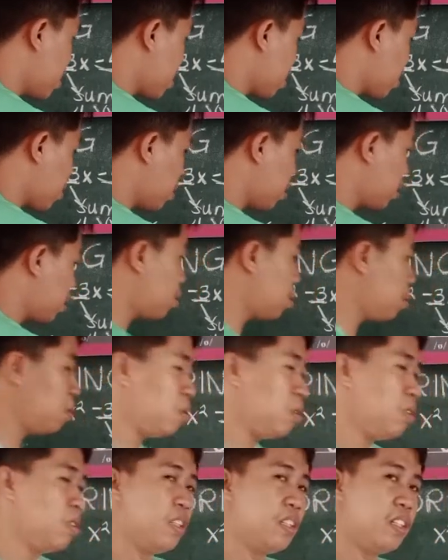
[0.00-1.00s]
equal
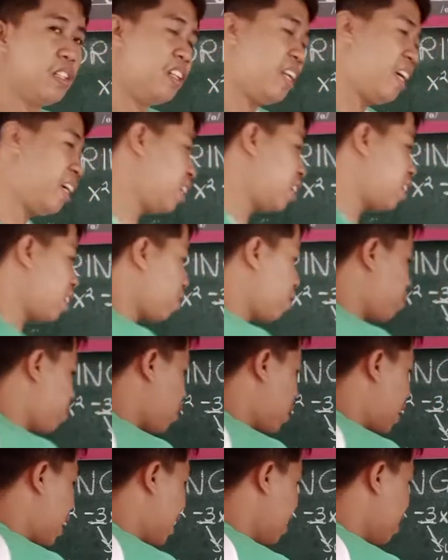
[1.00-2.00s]
to
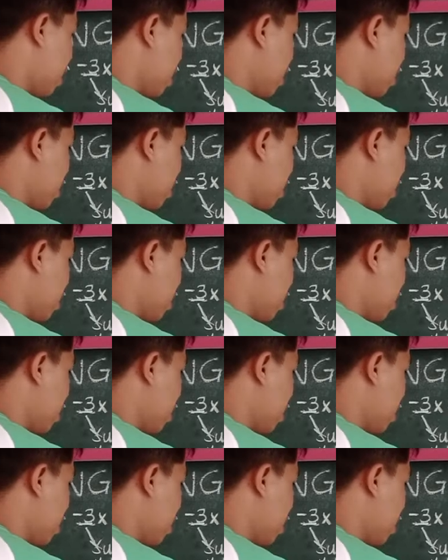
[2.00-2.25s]
-1.